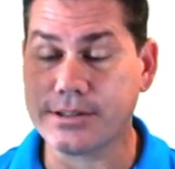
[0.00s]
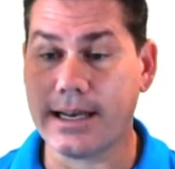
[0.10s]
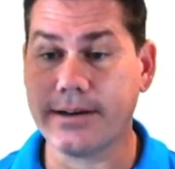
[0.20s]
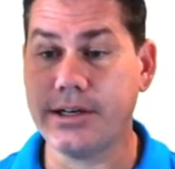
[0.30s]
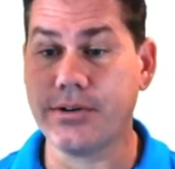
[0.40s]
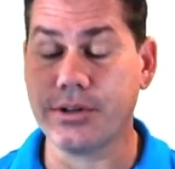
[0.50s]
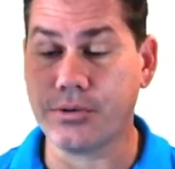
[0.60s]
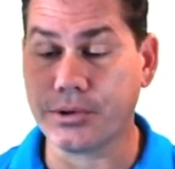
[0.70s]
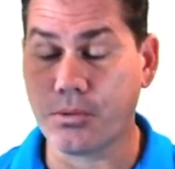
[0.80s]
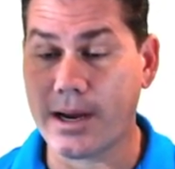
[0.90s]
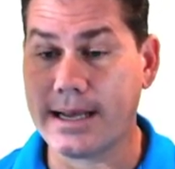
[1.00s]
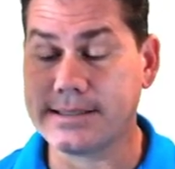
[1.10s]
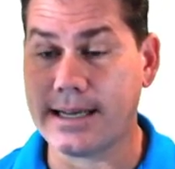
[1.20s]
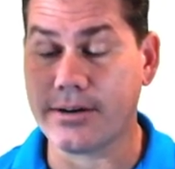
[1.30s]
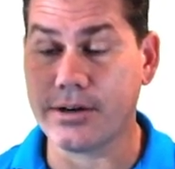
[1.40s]
out here in the northwest,
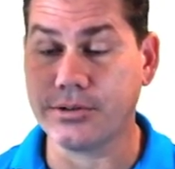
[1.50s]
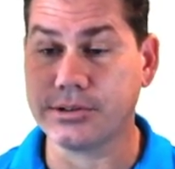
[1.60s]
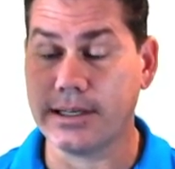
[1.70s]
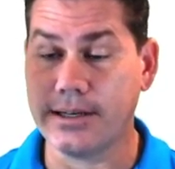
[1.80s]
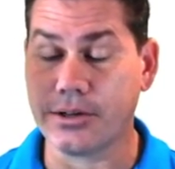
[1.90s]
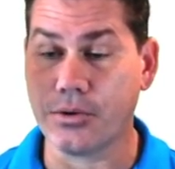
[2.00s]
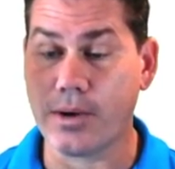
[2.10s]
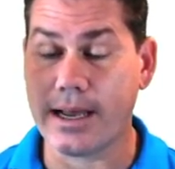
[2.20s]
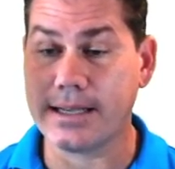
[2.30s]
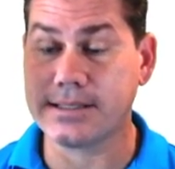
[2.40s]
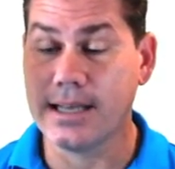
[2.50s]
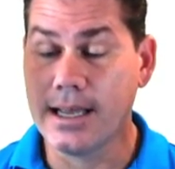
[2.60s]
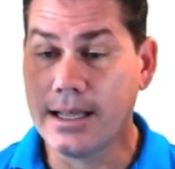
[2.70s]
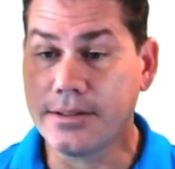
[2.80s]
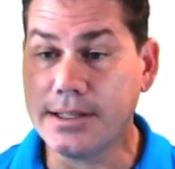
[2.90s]
out here into the west.
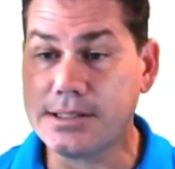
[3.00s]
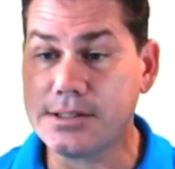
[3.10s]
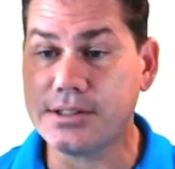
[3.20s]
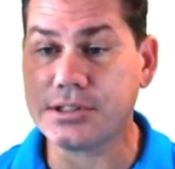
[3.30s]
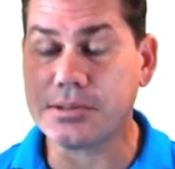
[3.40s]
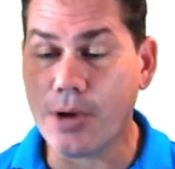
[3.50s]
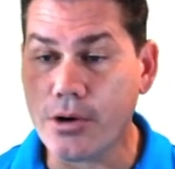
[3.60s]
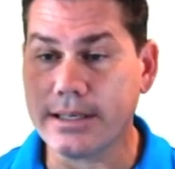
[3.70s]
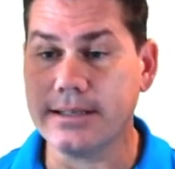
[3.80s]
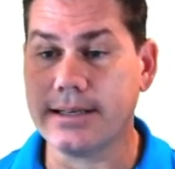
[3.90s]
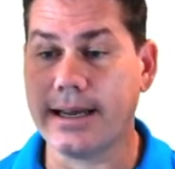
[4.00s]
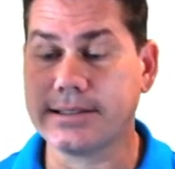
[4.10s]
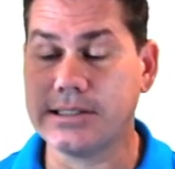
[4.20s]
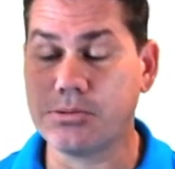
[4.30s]
This is the smoke index, is